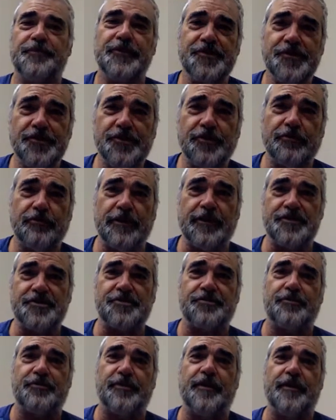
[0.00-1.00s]
This is the
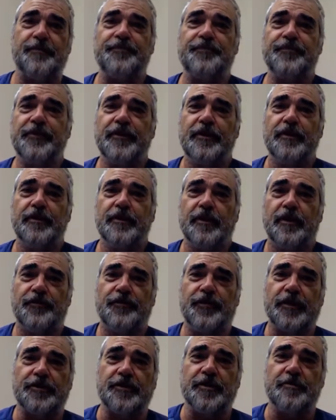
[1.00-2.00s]
greatest threat
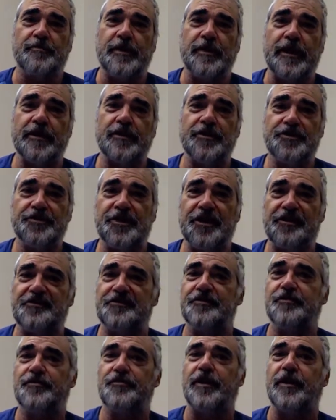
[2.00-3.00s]
affecting
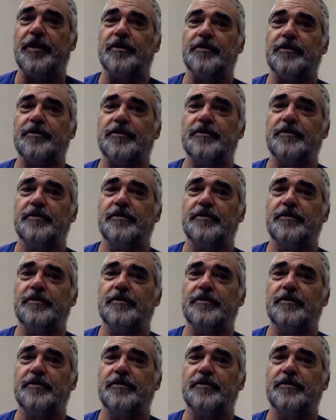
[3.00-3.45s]
Bangladesh, in fact.